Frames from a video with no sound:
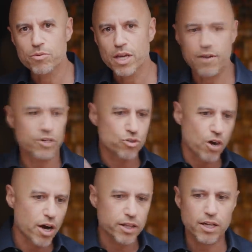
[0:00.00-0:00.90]
We give a
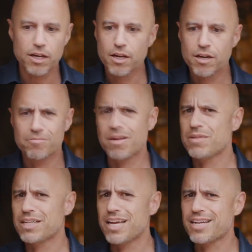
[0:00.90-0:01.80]
drug that maybe
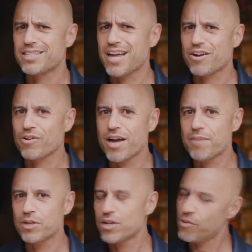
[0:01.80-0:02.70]
the data is not great,
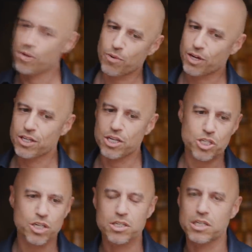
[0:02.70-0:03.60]
but you know, we were
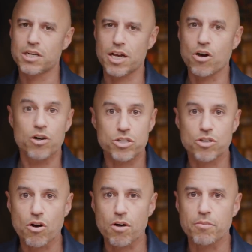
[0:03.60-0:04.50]
conditioned and it causes
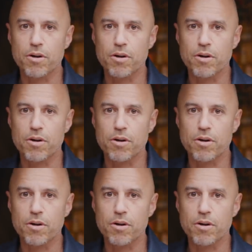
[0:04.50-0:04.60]
harm.